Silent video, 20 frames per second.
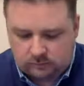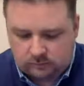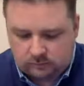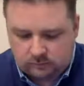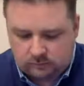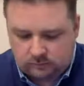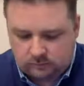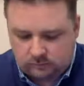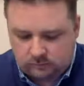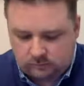
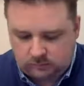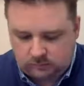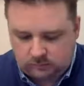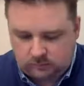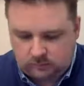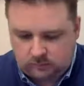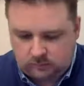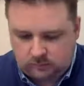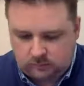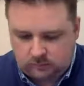
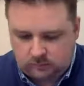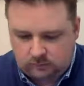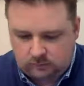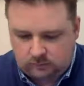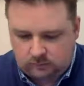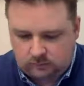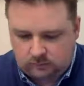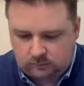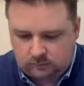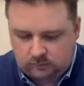
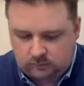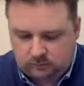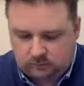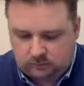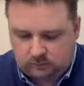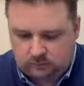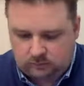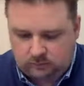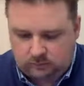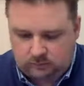
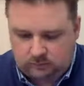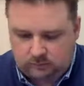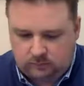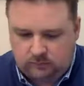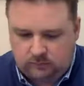(silent)